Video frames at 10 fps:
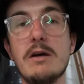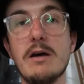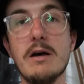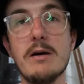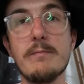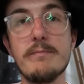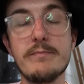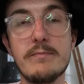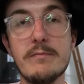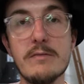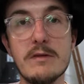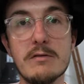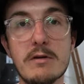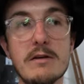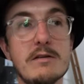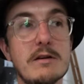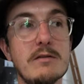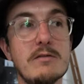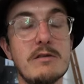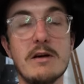the renter
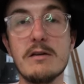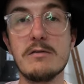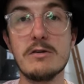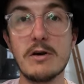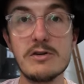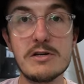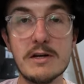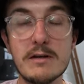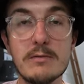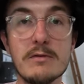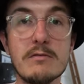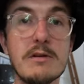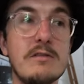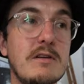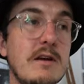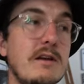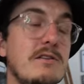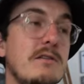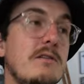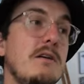started negotiating with the real estate
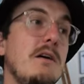agent.